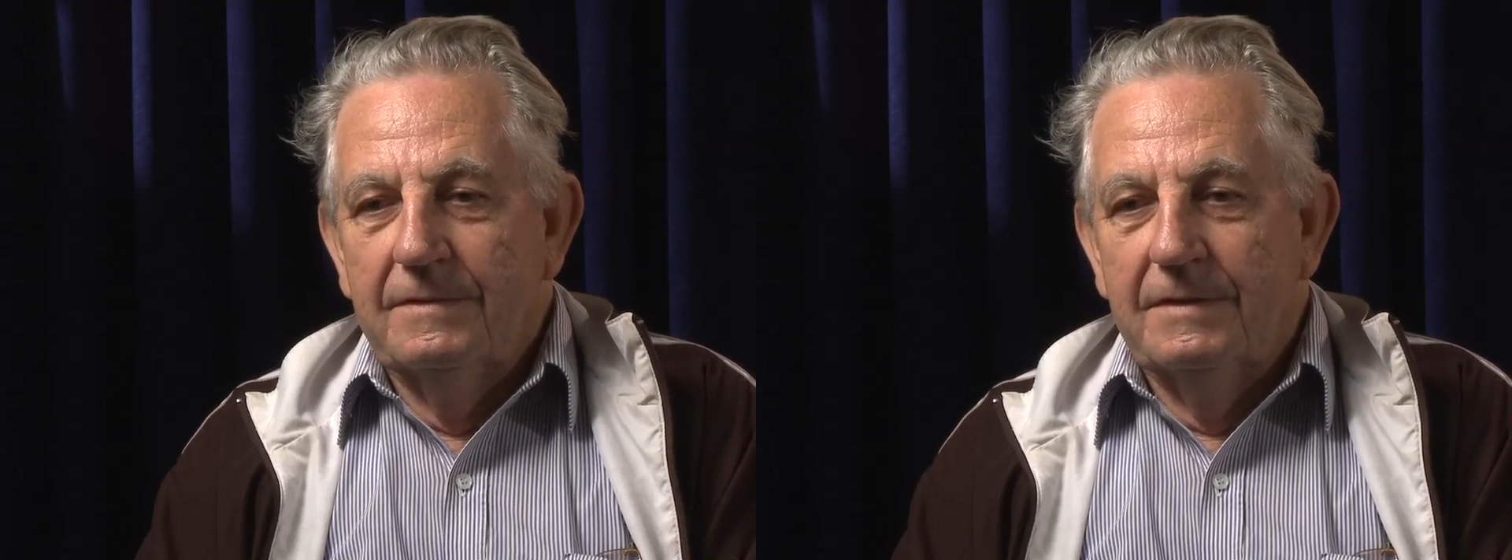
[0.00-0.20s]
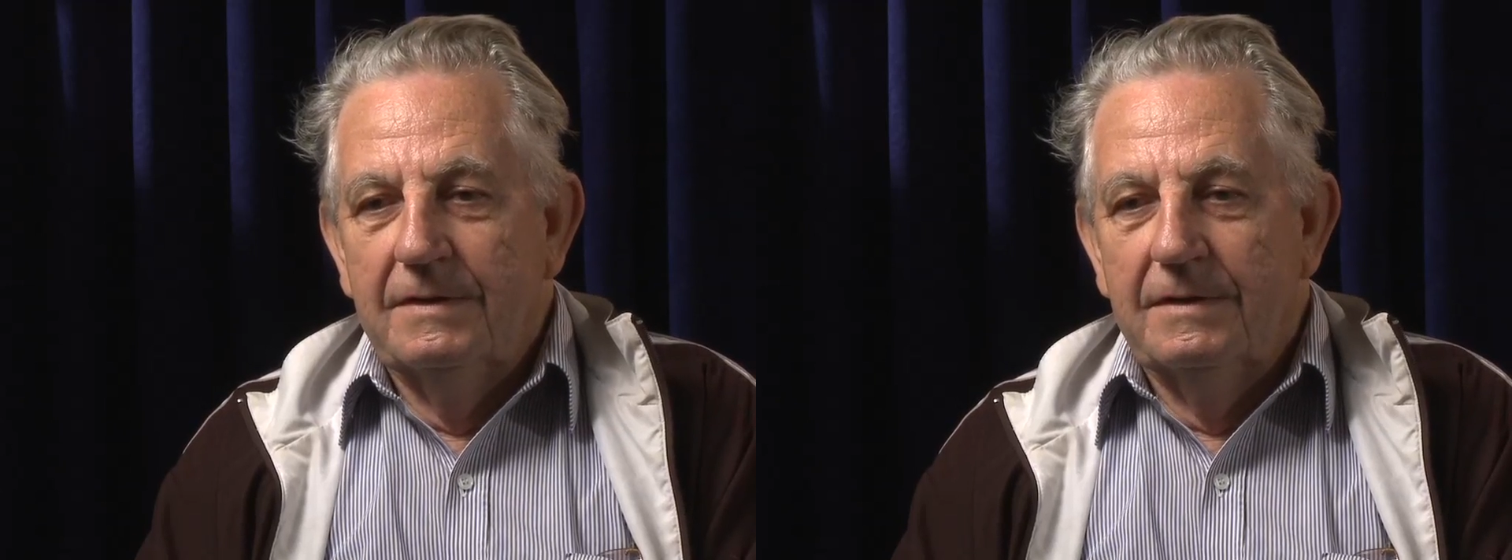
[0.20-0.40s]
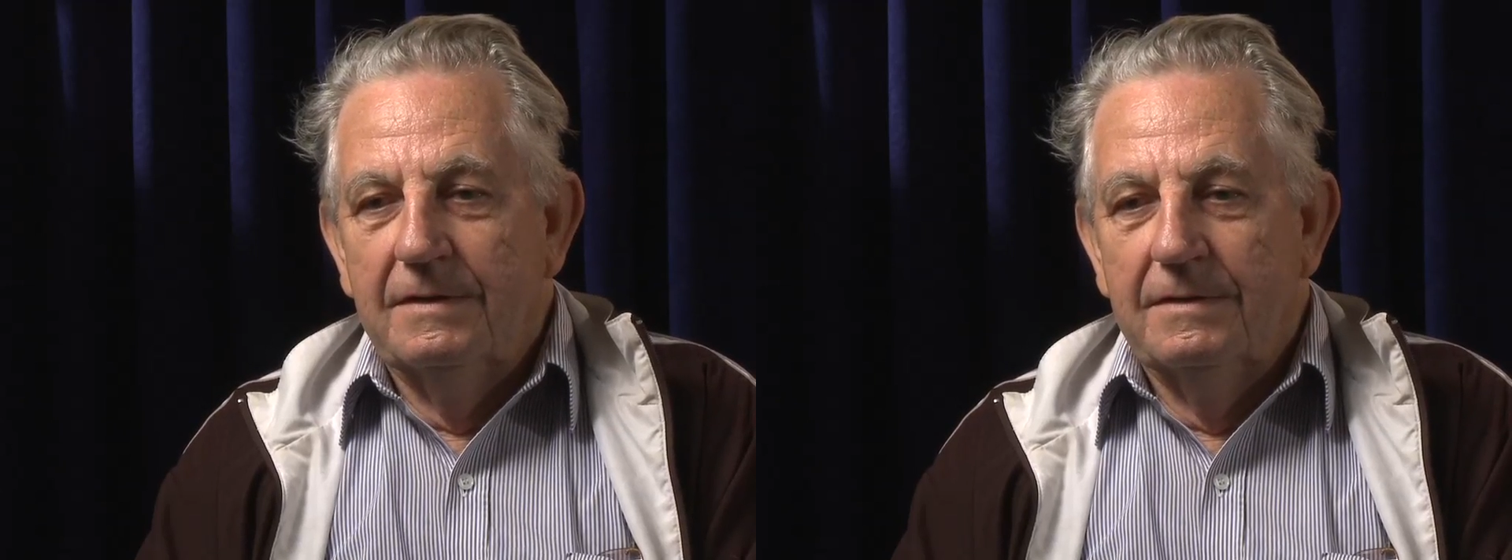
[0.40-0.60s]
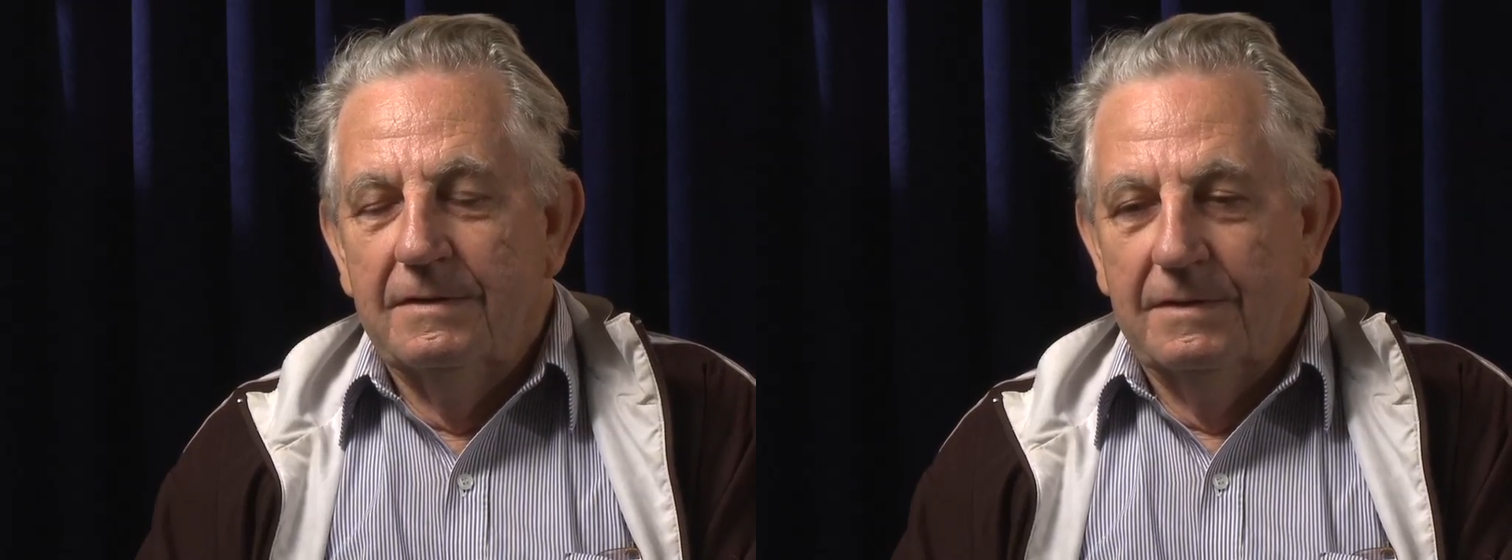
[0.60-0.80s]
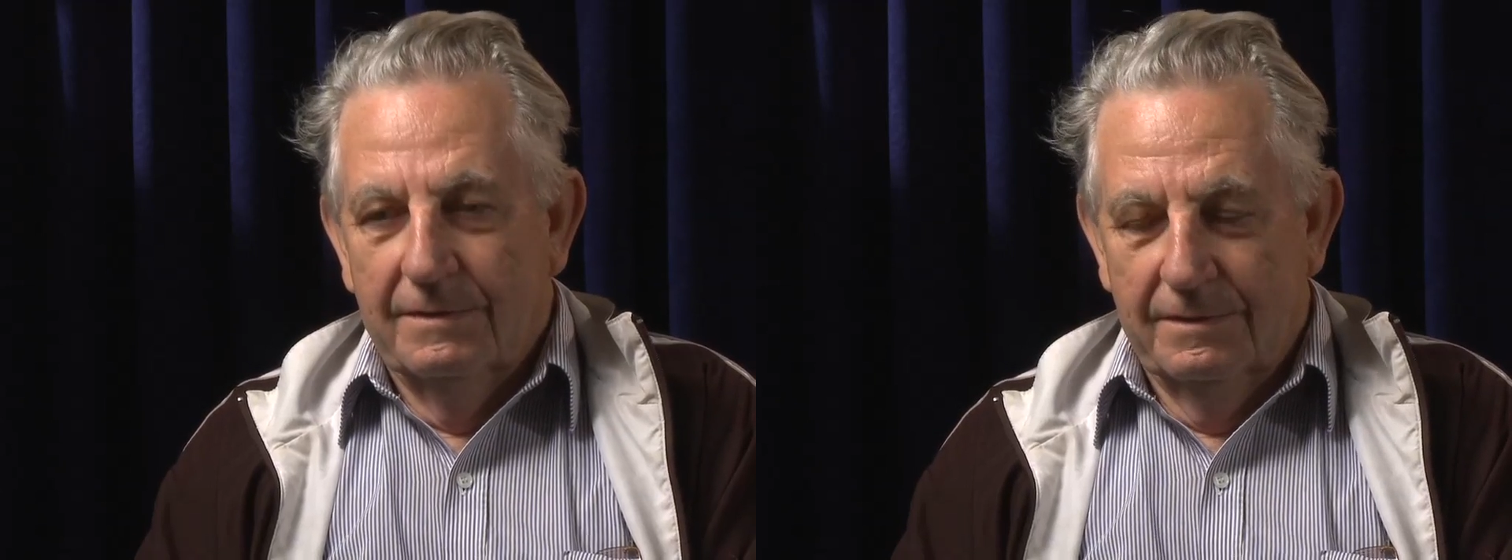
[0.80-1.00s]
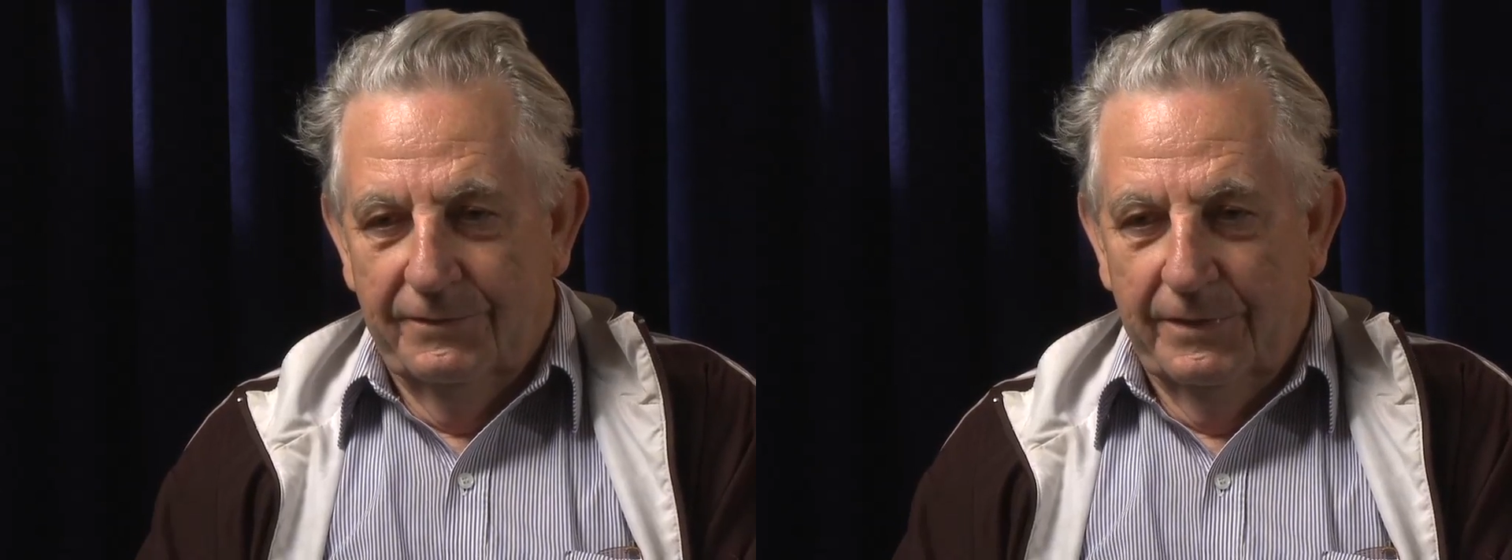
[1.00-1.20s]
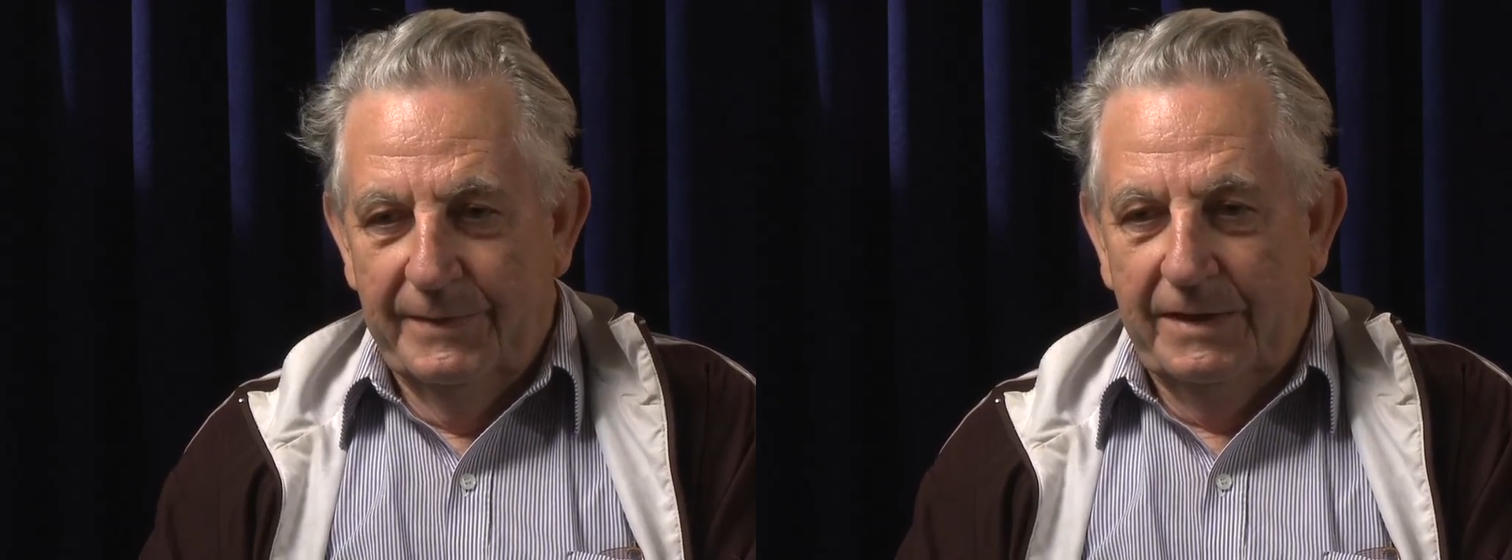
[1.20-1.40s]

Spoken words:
then from